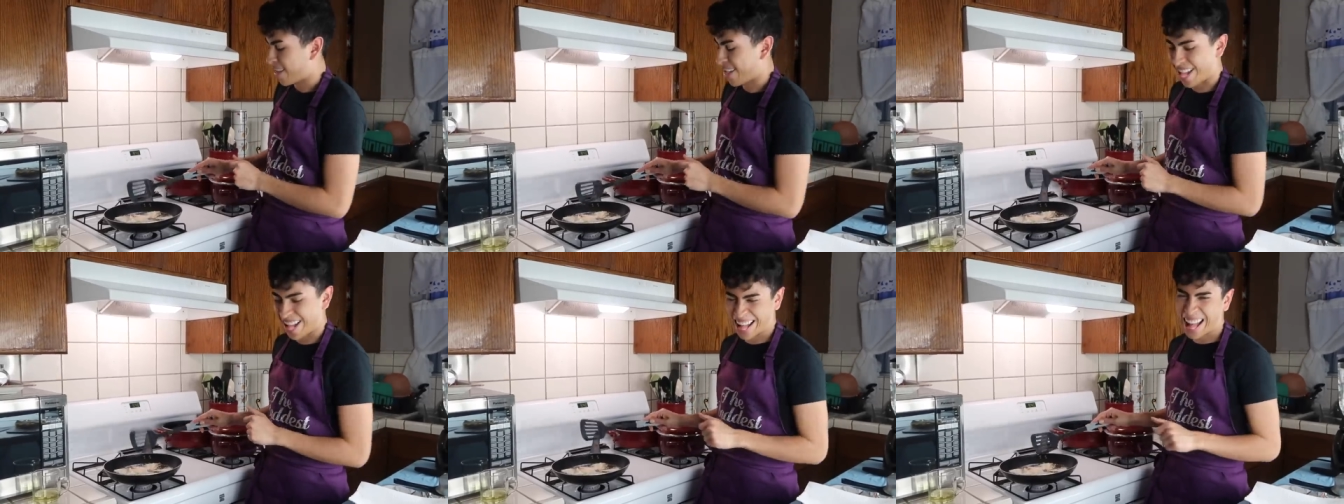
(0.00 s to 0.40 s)

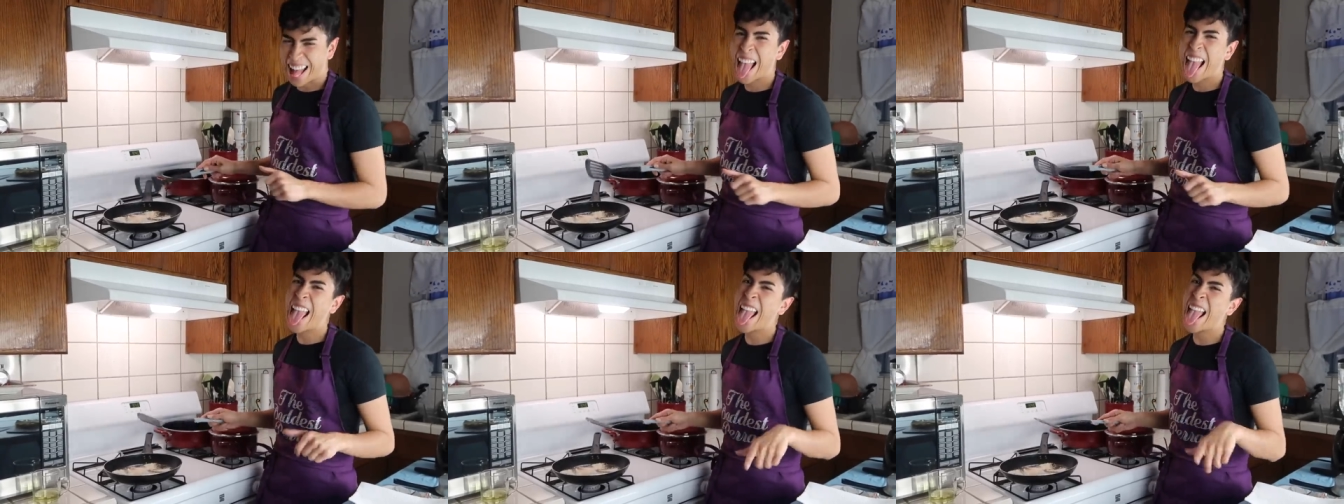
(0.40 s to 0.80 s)

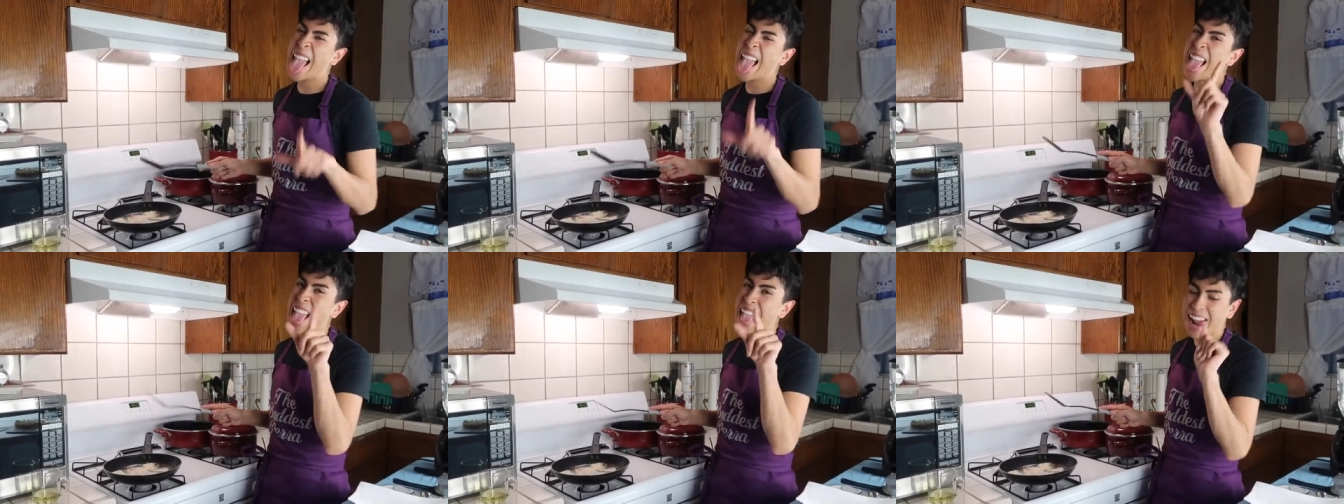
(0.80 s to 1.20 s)
Eh?
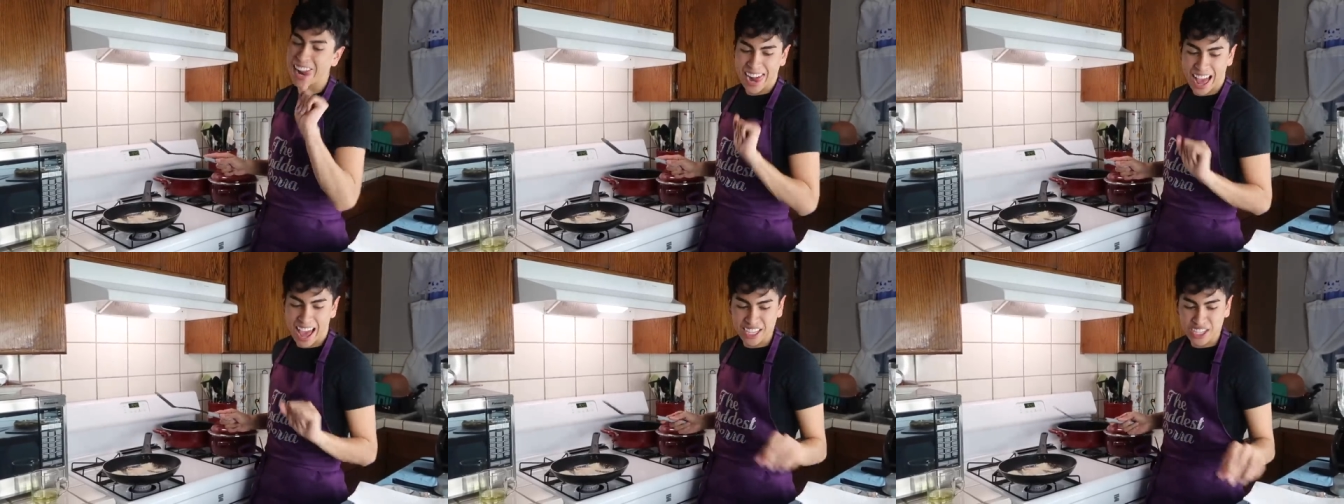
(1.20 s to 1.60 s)

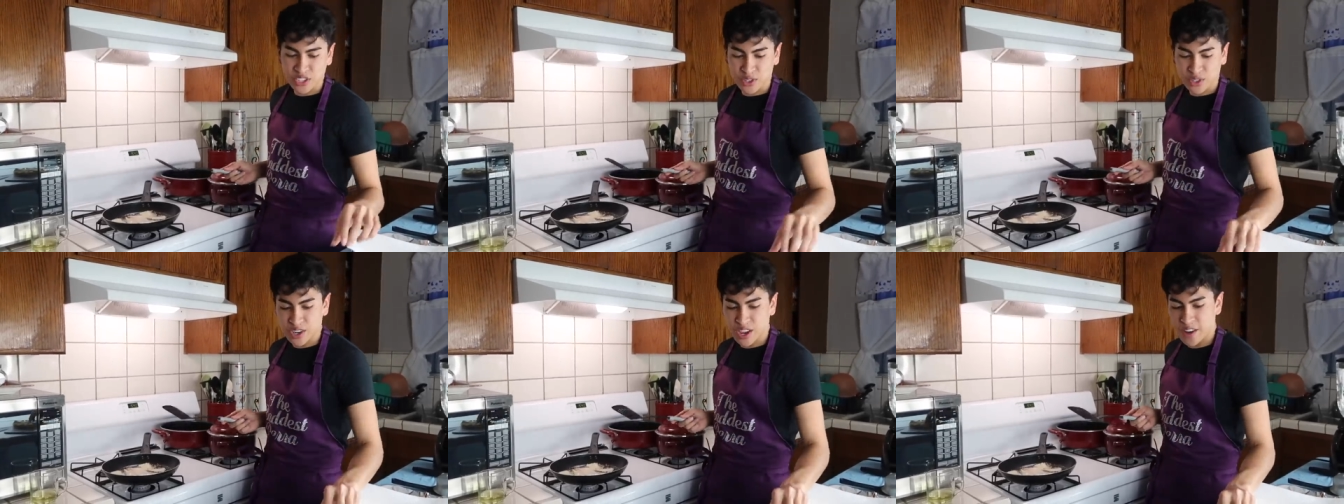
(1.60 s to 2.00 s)
I
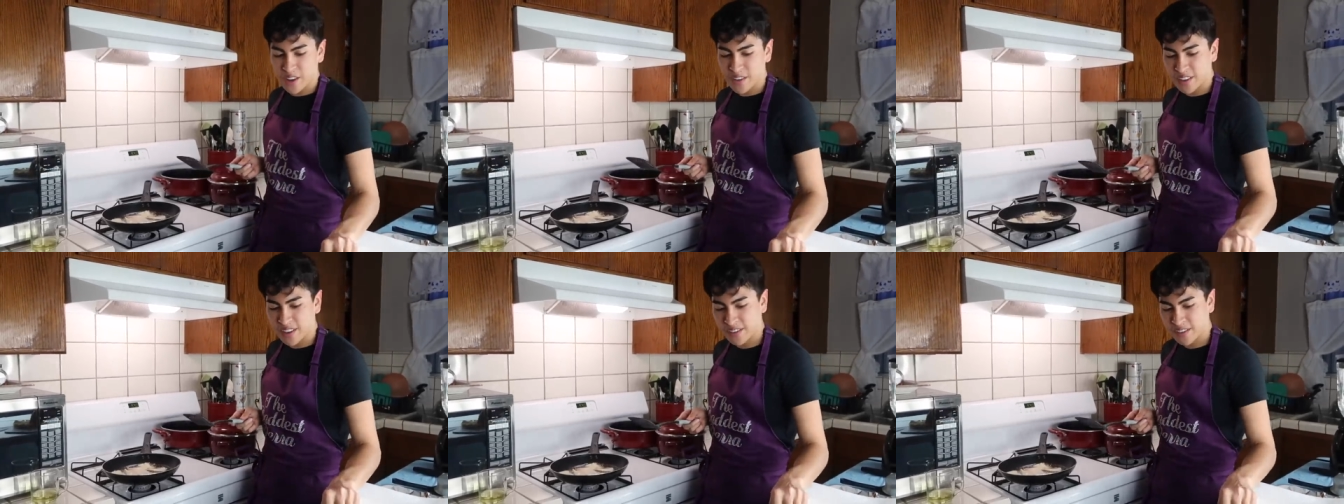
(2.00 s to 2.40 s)
do know.